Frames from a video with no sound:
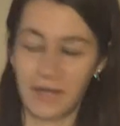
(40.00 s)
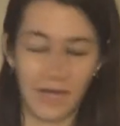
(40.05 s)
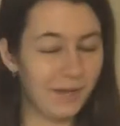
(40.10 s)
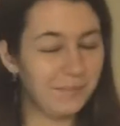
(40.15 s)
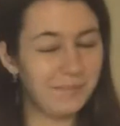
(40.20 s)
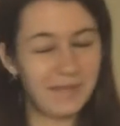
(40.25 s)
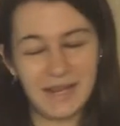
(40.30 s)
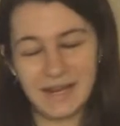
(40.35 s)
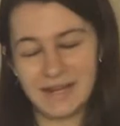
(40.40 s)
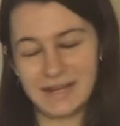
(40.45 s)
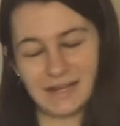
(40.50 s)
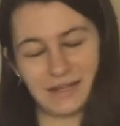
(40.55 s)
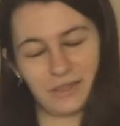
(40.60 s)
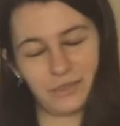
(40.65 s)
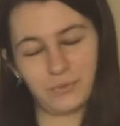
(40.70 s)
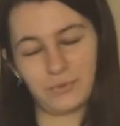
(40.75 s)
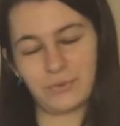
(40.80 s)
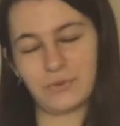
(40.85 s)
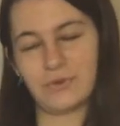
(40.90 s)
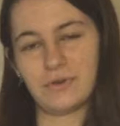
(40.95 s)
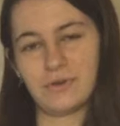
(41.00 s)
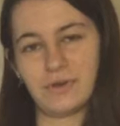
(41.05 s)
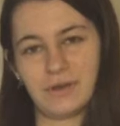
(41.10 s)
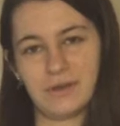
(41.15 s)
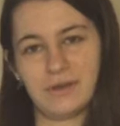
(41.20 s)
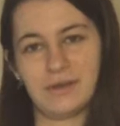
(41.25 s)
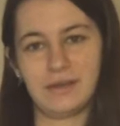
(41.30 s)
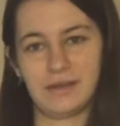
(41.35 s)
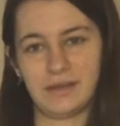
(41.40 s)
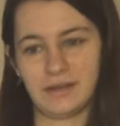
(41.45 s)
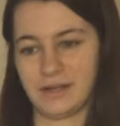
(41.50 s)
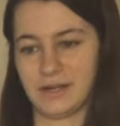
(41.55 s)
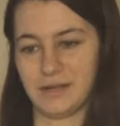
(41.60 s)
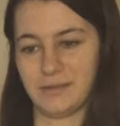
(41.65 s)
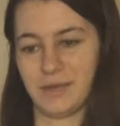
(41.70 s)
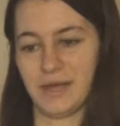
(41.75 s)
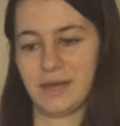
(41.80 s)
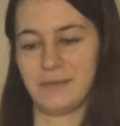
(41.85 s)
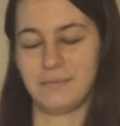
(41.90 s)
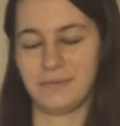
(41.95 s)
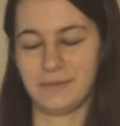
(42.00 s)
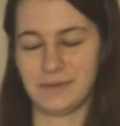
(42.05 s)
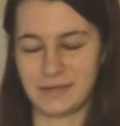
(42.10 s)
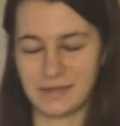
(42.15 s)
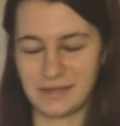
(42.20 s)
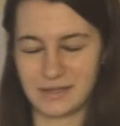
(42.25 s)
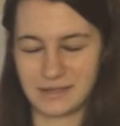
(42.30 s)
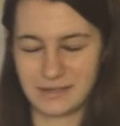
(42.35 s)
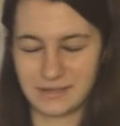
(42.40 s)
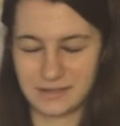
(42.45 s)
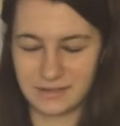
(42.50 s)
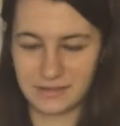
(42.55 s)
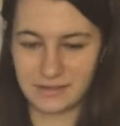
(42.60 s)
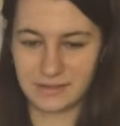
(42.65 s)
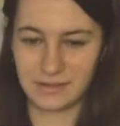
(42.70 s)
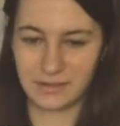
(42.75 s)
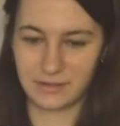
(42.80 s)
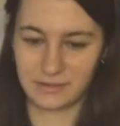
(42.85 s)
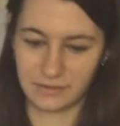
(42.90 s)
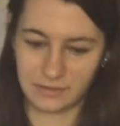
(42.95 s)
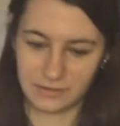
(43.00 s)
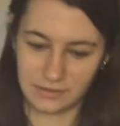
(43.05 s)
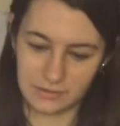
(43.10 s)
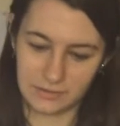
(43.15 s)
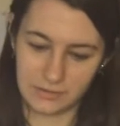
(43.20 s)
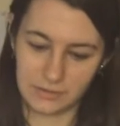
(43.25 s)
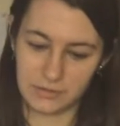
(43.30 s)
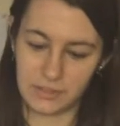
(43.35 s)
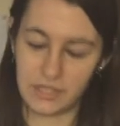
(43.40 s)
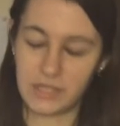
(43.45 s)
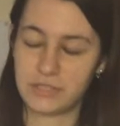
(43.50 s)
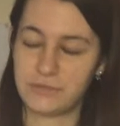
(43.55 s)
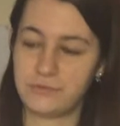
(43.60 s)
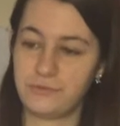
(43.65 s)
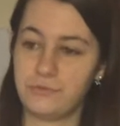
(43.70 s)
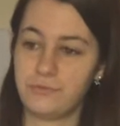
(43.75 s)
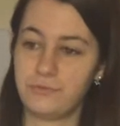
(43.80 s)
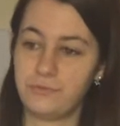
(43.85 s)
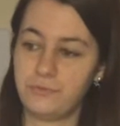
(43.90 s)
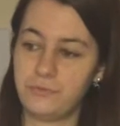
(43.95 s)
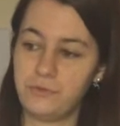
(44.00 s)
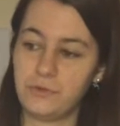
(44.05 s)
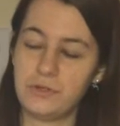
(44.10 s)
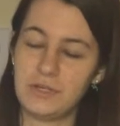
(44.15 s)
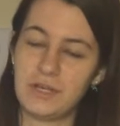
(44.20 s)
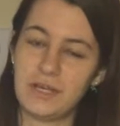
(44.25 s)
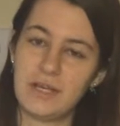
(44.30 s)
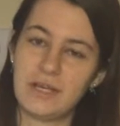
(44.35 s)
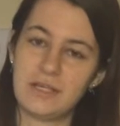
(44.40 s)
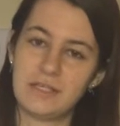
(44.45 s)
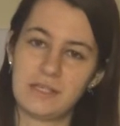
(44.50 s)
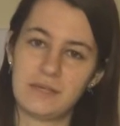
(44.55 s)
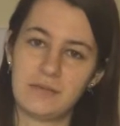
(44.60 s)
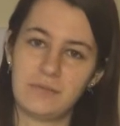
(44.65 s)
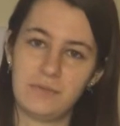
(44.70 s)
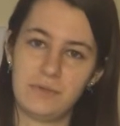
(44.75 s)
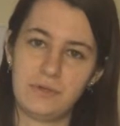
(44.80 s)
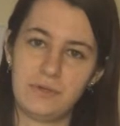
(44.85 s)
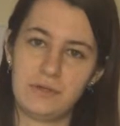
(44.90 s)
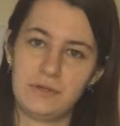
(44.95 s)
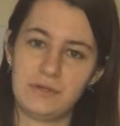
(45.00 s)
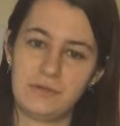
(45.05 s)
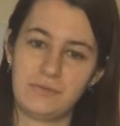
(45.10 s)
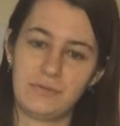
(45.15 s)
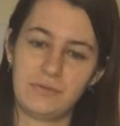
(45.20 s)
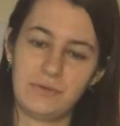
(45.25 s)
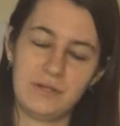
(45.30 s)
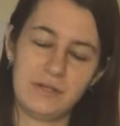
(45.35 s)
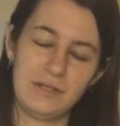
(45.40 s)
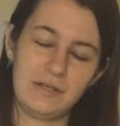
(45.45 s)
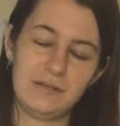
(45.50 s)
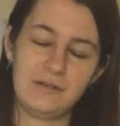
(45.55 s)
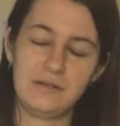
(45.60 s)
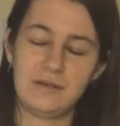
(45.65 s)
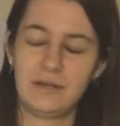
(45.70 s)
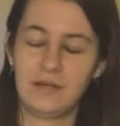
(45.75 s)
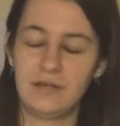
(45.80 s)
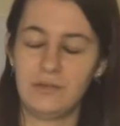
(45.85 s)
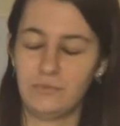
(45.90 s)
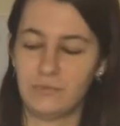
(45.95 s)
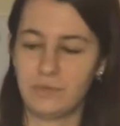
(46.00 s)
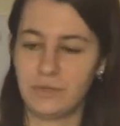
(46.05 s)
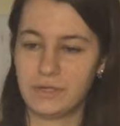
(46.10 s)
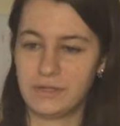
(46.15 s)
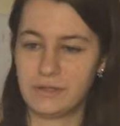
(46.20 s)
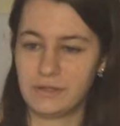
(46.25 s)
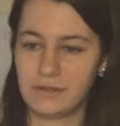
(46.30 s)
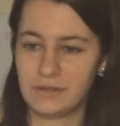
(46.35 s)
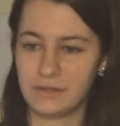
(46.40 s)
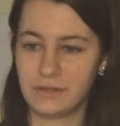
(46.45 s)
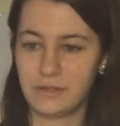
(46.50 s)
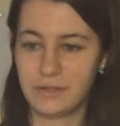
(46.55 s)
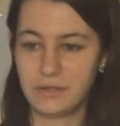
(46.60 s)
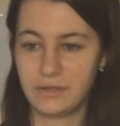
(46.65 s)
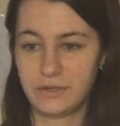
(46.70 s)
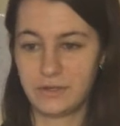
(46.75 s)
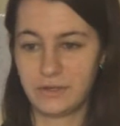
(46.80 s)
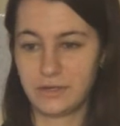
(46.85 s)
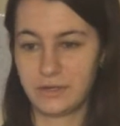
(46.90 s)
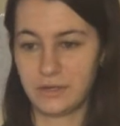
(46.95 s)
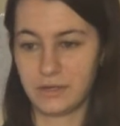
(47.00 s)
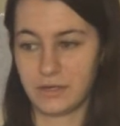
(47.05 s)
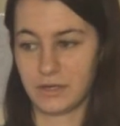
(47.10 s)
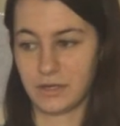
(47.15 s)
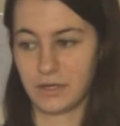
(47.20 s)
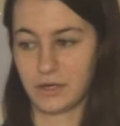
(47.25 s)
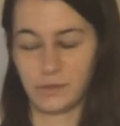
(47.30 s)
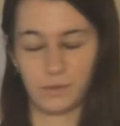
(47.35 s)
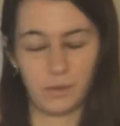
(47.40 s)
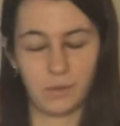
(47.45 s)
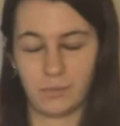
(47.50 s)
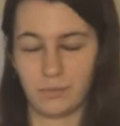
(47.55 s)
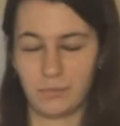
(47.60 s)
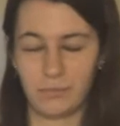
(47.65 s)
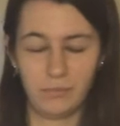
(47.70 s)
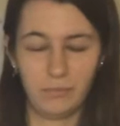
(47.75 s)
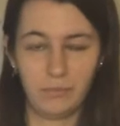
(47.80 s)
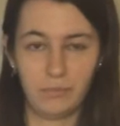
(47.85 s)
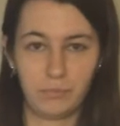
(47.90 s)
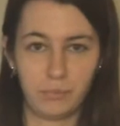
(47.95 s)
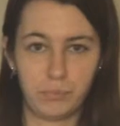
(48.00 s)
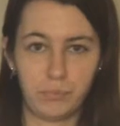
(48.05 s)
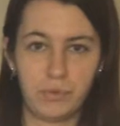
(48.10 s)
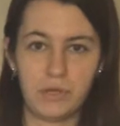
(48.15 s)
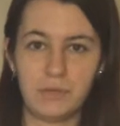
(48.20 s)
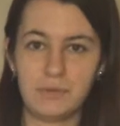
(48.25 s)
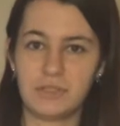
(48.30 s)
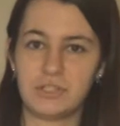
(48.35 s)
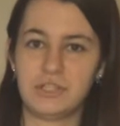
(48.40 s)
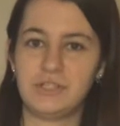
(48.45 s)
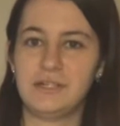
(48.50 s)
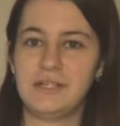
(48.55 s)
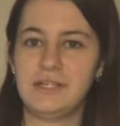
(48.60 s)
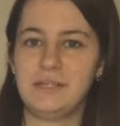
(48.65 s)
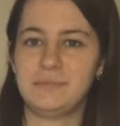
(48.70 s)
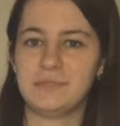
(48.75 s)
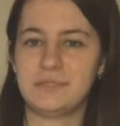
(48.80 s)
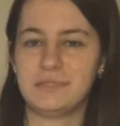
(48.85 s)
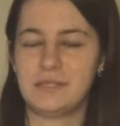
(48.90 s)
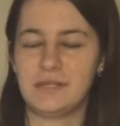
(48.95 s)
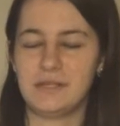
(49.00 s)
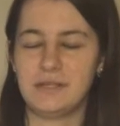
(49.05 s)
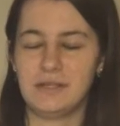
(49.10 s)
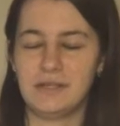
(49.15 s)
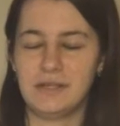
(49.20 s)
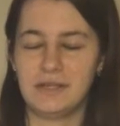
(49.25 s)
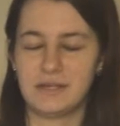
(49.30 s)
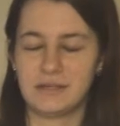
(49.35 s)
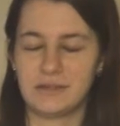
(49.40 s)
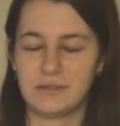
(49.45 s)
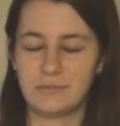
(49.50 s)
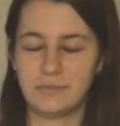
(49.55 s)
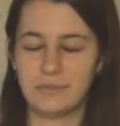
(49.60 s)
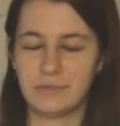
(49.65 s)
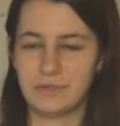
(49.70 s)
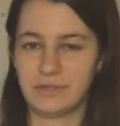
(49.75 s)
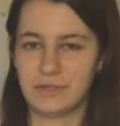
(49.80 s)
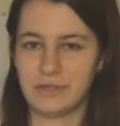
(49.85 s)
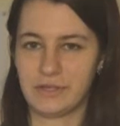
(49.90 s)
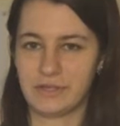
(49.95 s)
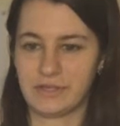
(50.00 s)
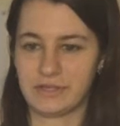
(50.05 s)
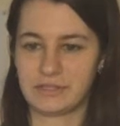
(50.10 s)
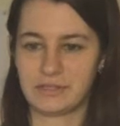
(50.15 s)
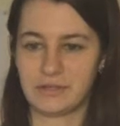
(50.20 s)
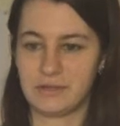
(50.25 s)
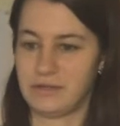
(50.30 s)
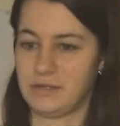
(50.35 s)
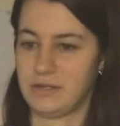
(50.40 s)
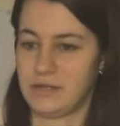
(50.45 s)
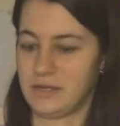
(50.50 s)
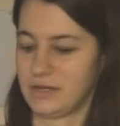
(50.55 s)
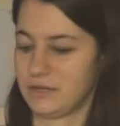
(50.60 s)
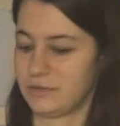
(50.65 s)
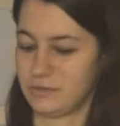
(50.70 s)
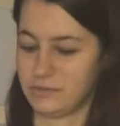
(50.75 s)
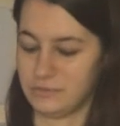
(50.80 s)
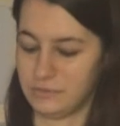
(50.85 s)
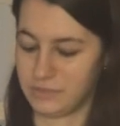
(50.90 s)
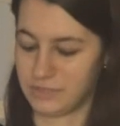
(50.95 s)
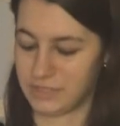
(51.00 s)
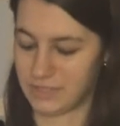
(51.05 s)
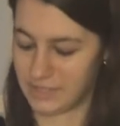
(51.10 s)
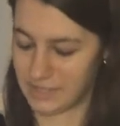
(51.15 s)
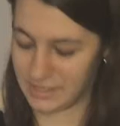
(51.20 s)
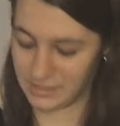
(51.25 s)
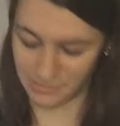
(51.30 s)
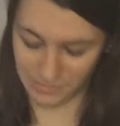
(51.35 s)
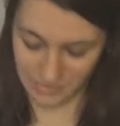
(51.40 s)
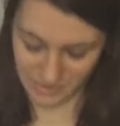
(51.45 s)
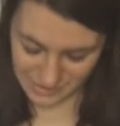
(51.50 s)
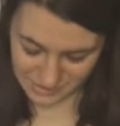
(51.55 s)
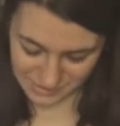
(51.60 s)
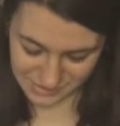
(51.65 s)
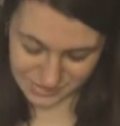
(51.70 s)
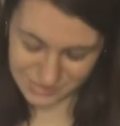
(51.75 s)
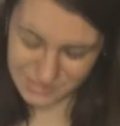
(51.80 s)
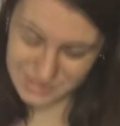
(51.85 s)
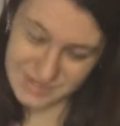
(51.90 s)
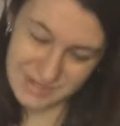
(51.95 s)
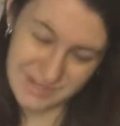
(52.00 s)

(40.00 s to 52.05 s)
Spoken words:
I made it through, and I'm happy. Last few days, I've been pretty unwell. I'm pretty much 90% now, but like Sunday, I couldn't get out of bed.